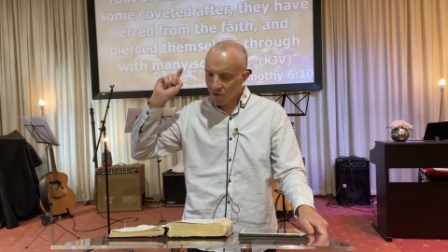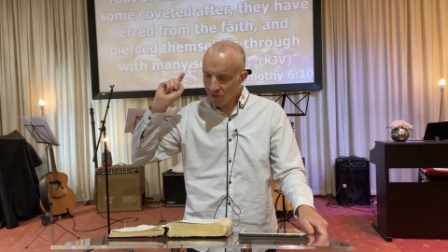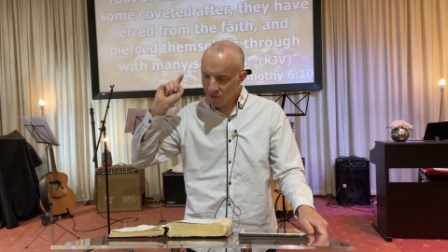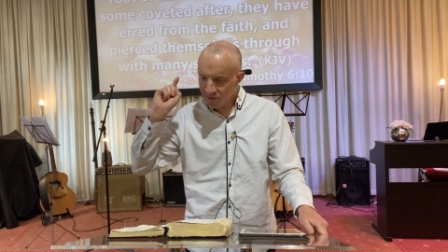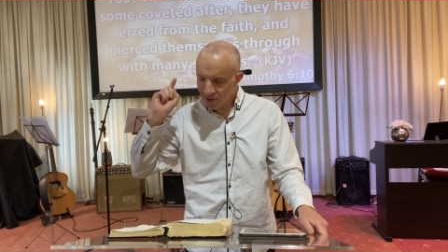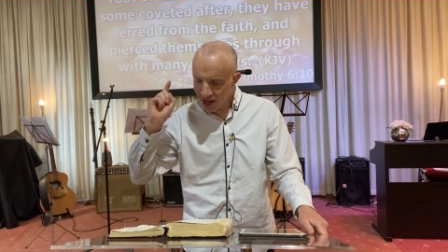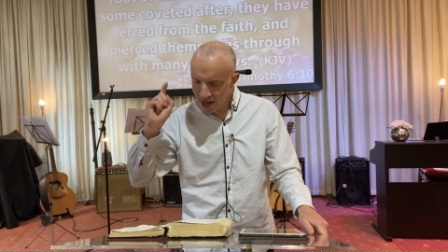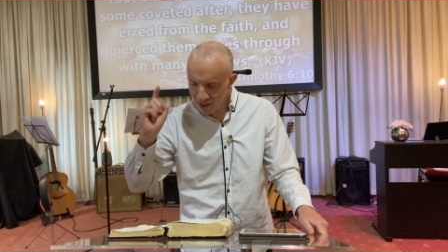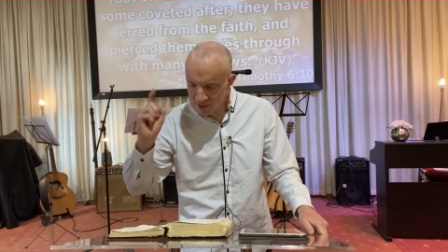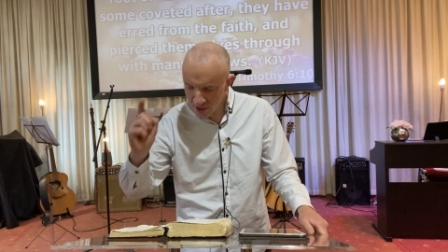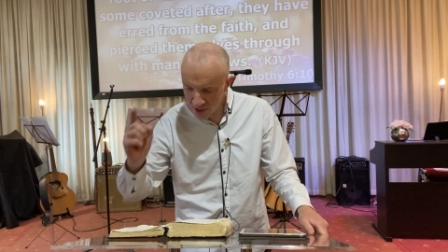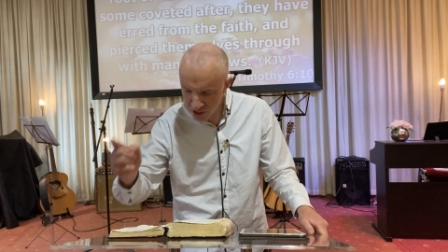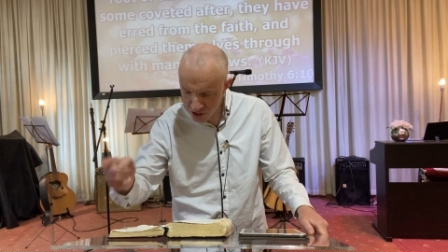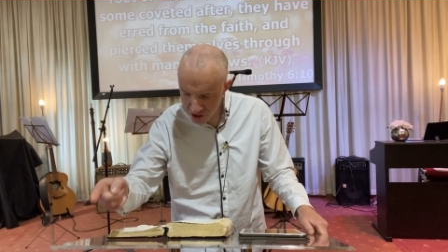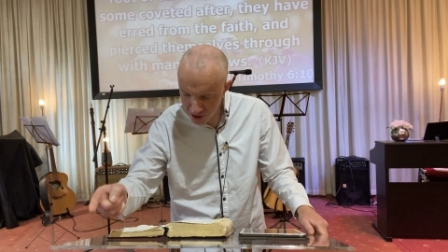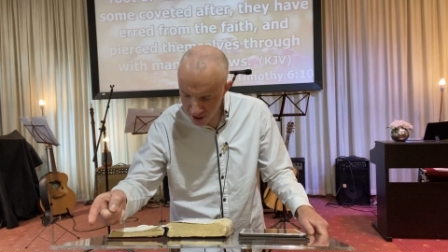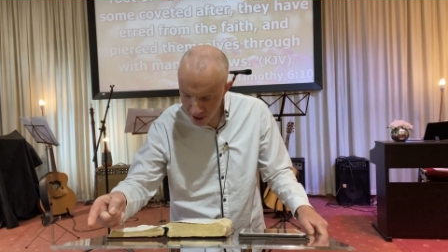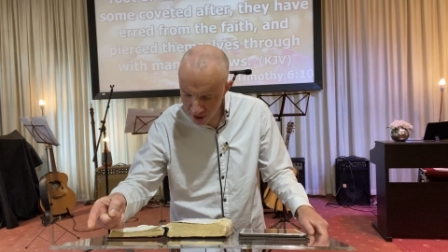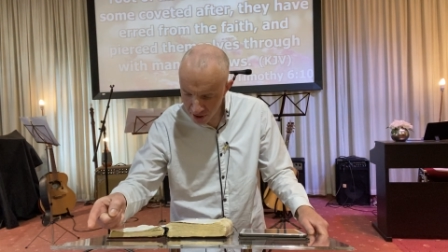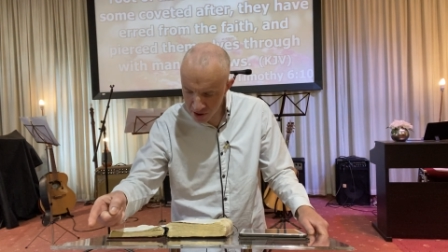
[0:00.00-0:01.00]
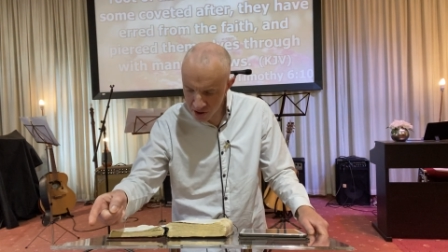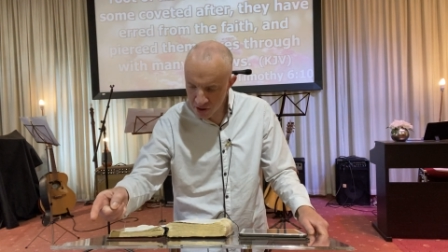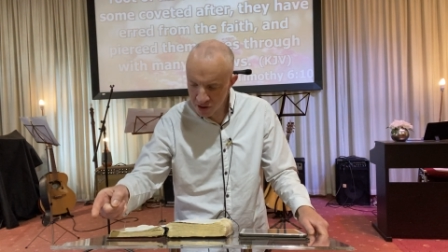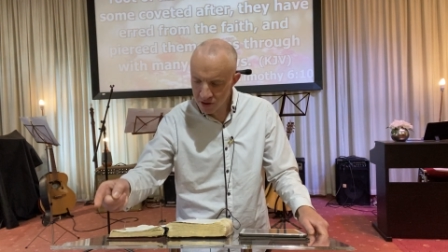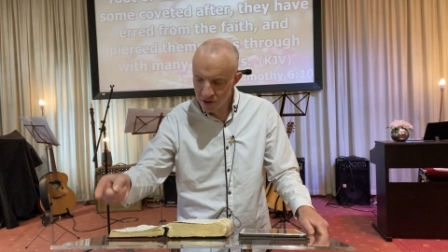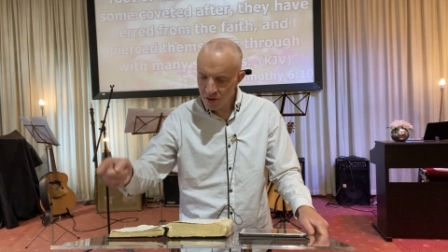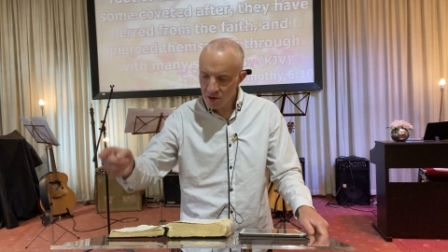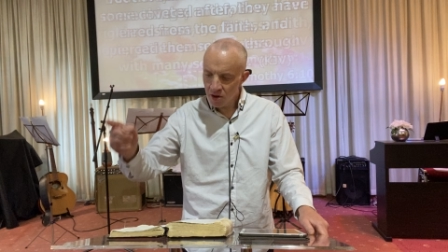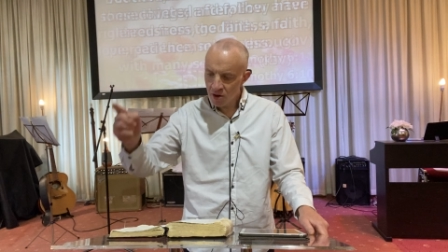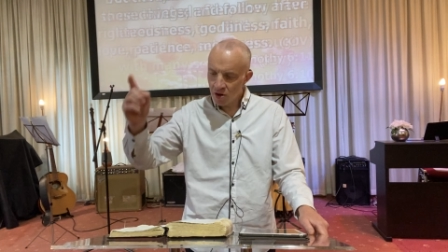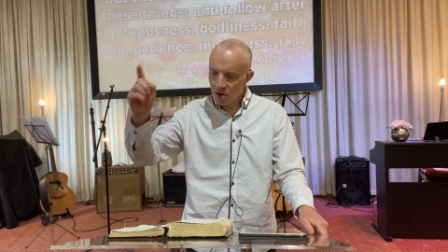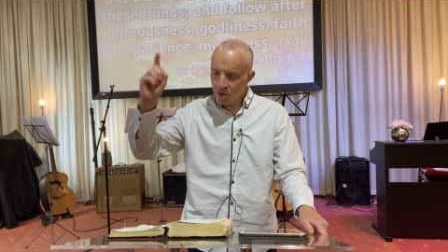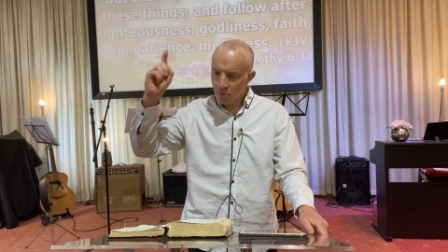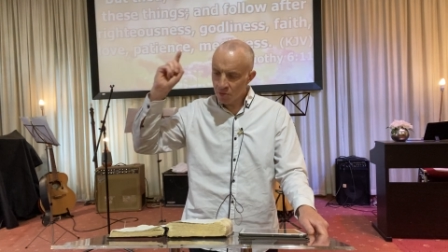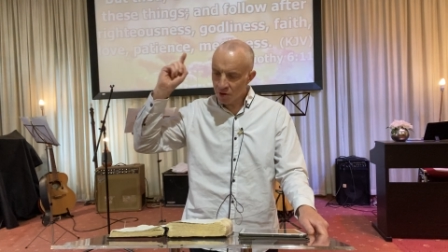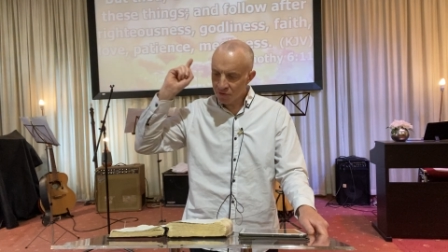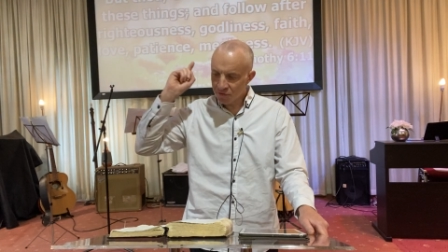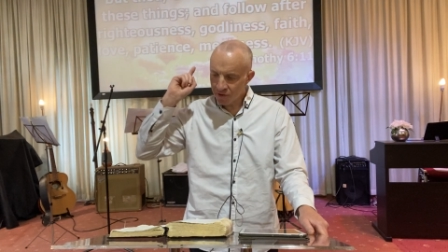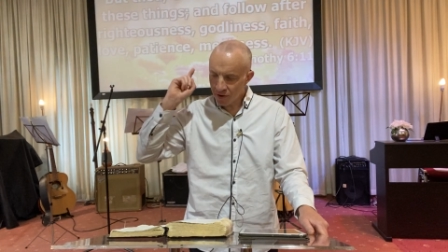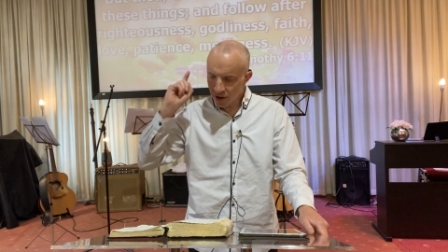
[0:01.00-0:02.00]
flee these things,
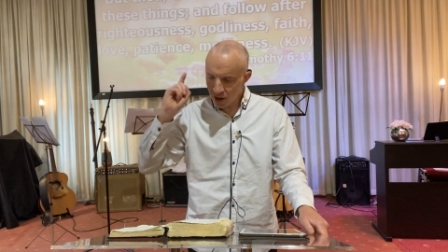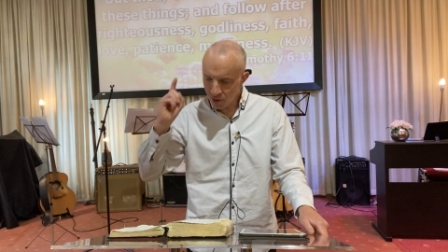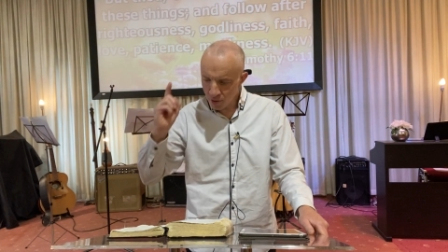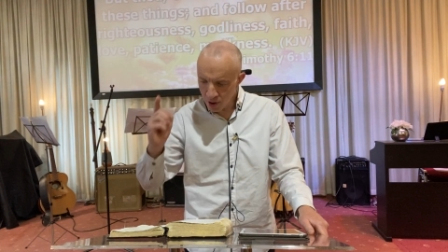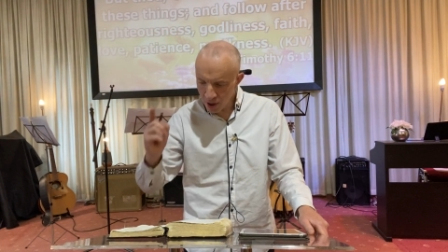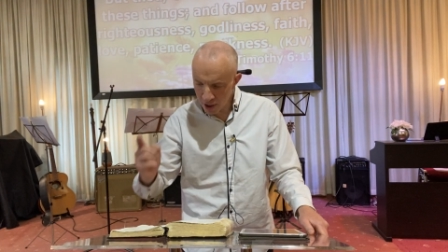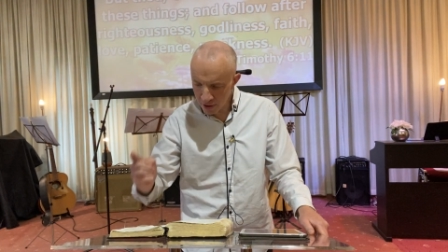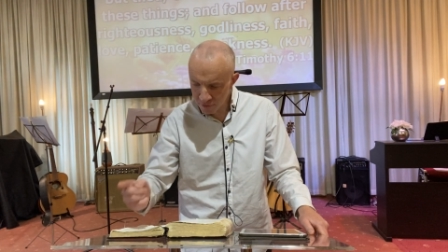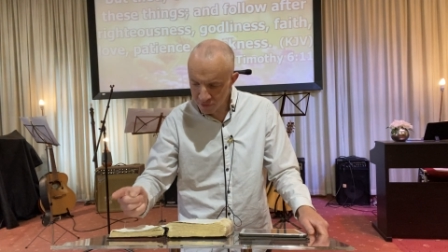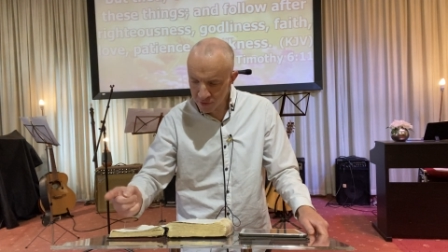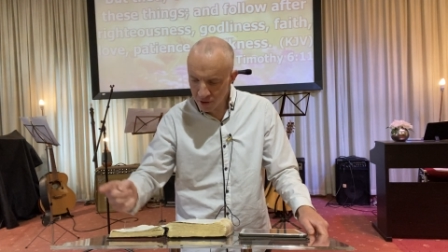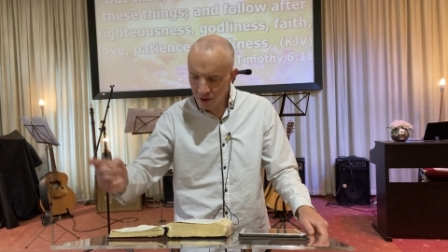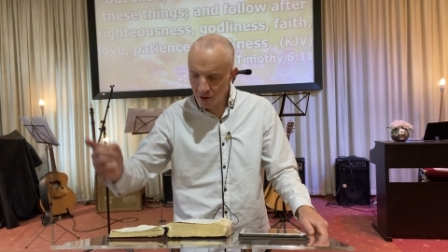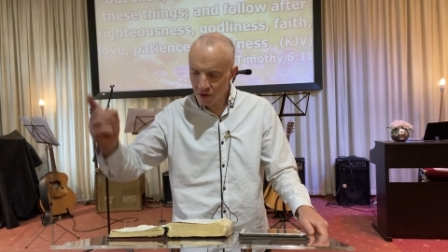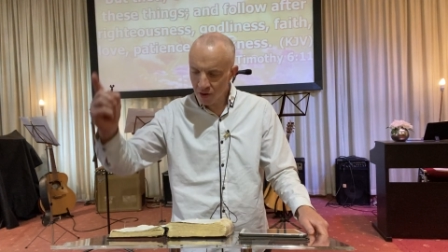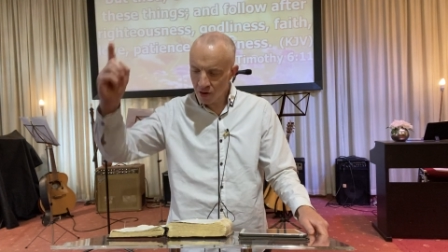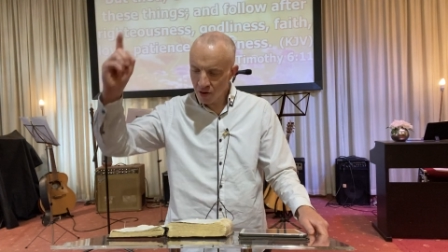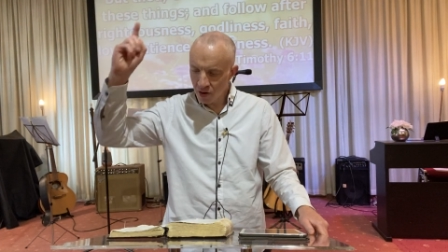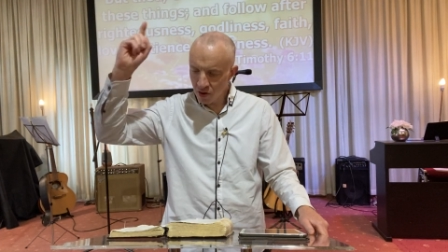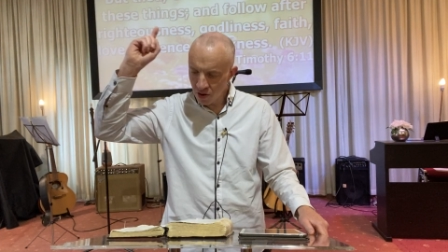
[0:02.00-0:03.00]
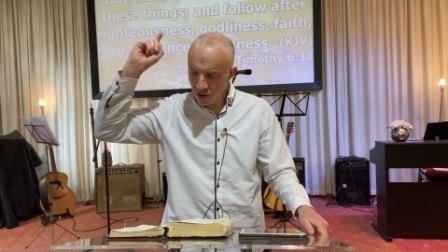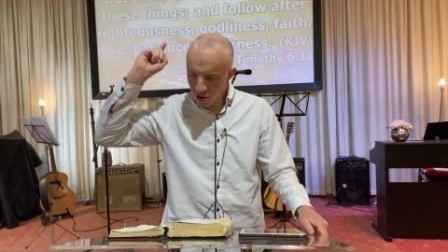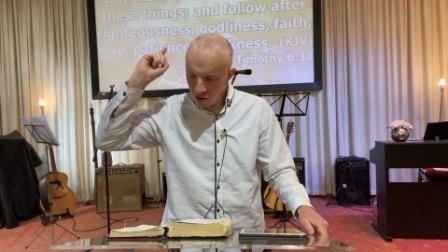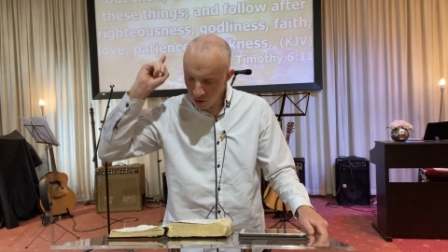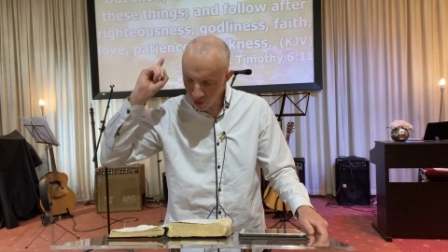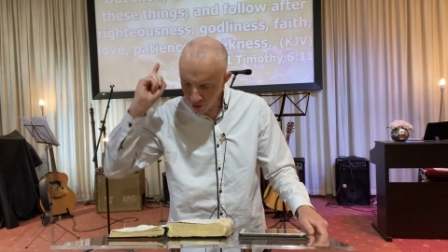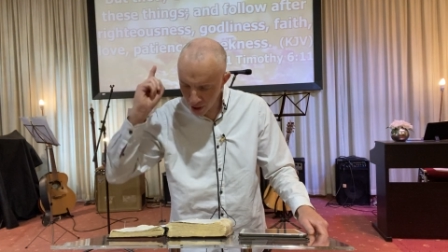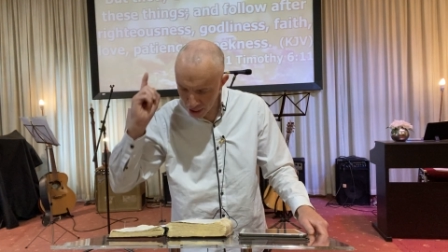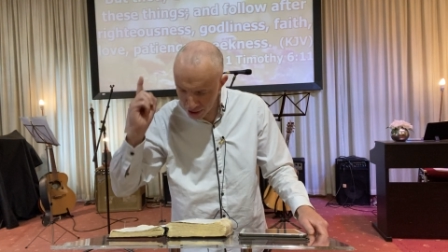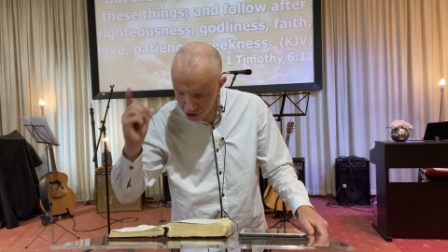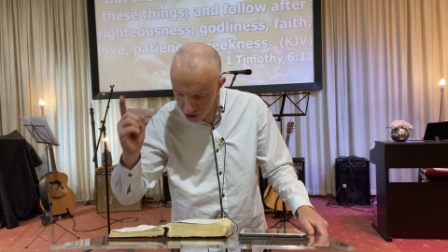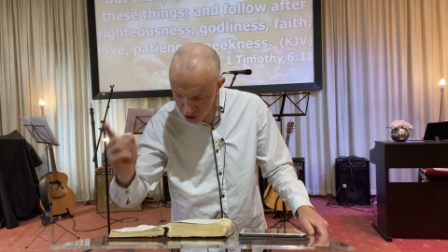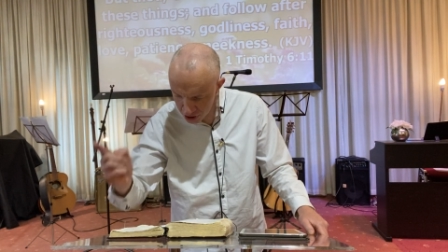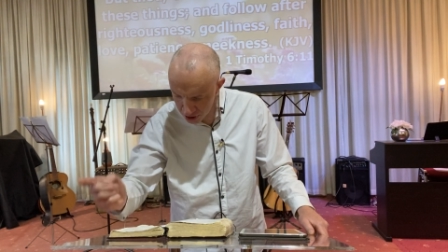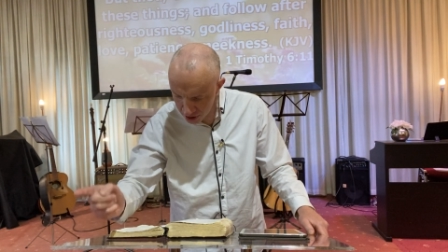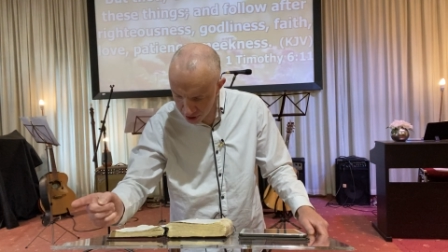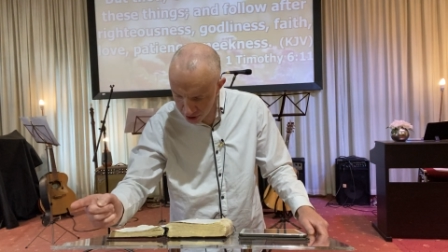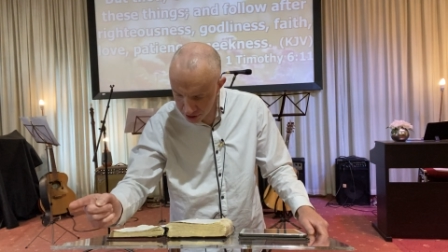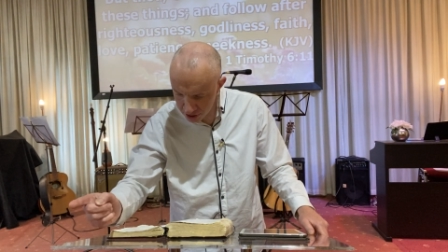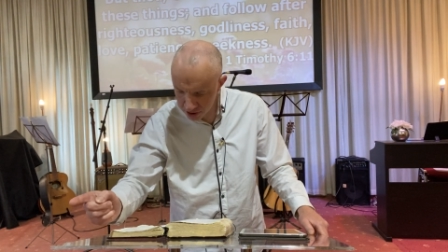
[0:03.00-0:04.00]
but follow after
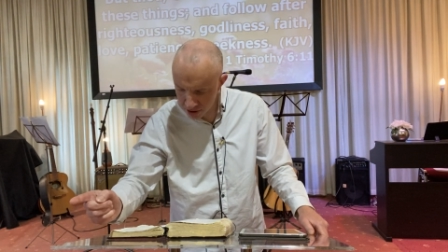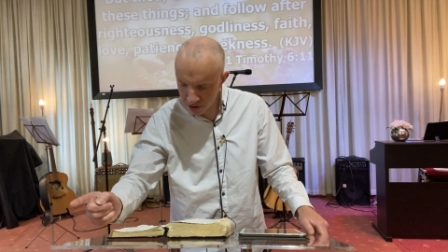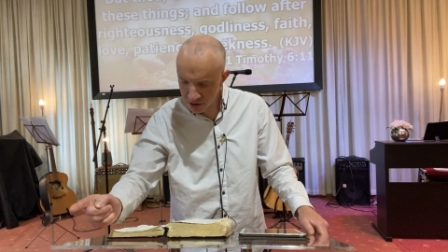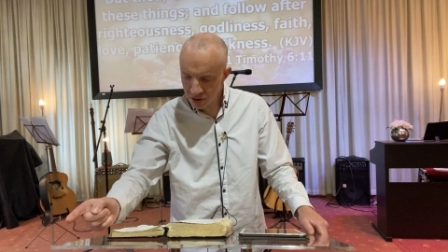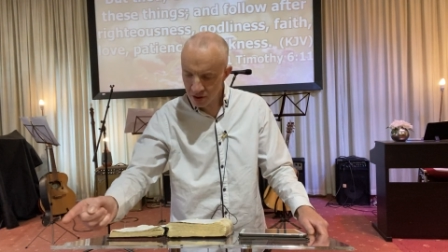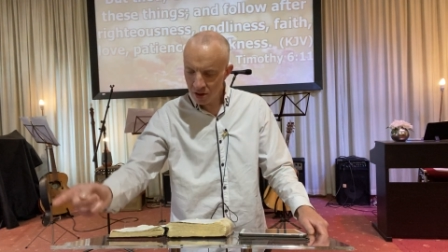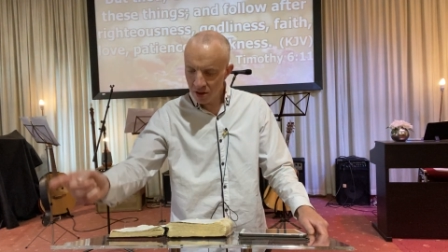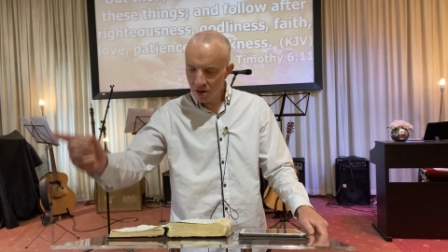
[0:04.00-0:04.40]
righteousness,